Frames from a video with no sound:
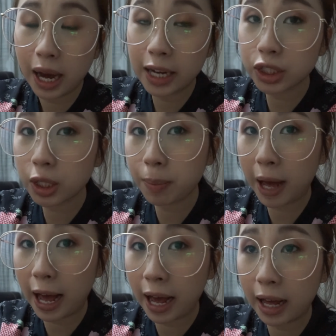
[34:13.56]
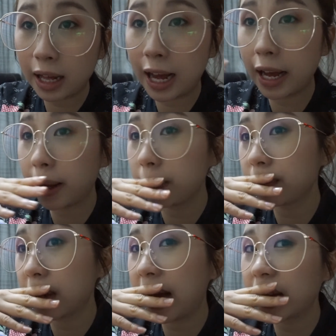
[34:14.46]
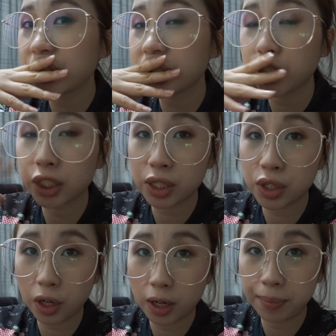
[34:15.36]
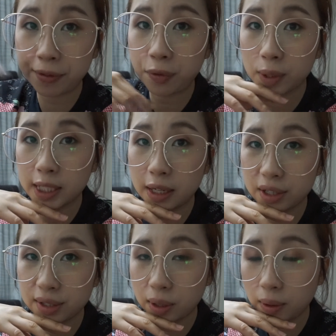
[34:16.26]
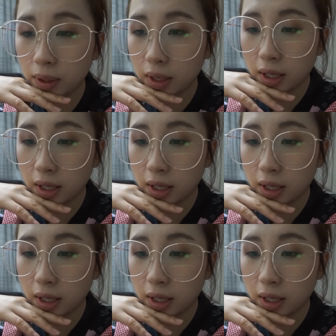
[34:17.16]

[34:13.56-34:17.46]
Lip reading: I actually just started before dinner, so